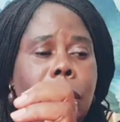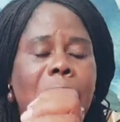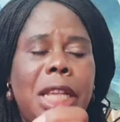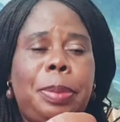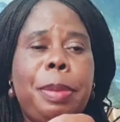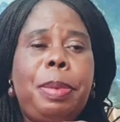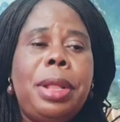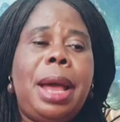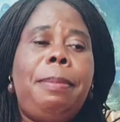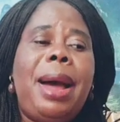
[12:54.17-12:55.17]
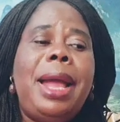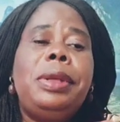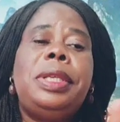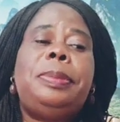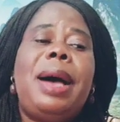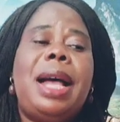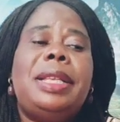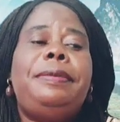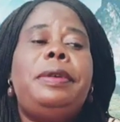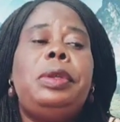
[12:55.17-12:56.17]
These people that buy those
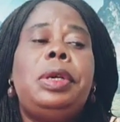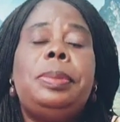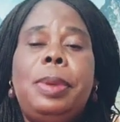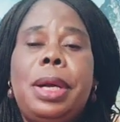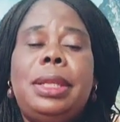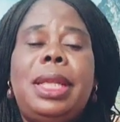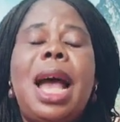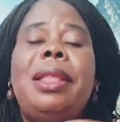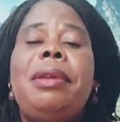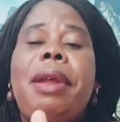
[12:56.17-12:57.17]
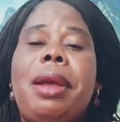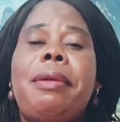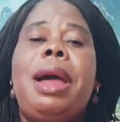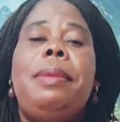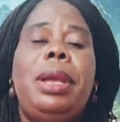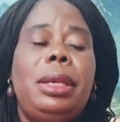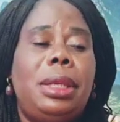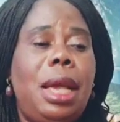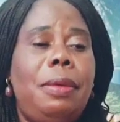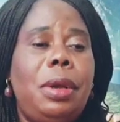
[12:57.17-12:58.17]
pass from those boys, they are the real crime
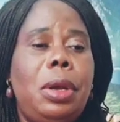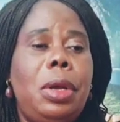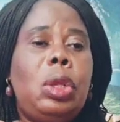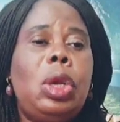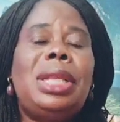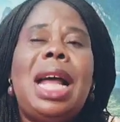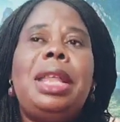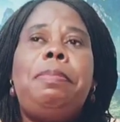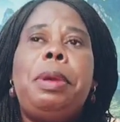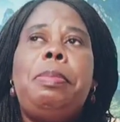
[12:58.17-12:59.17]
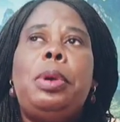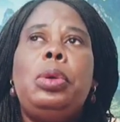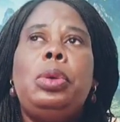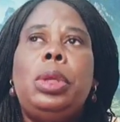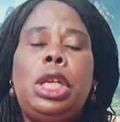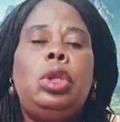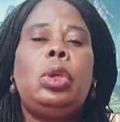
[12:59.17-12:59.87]
itself. Those are the people you need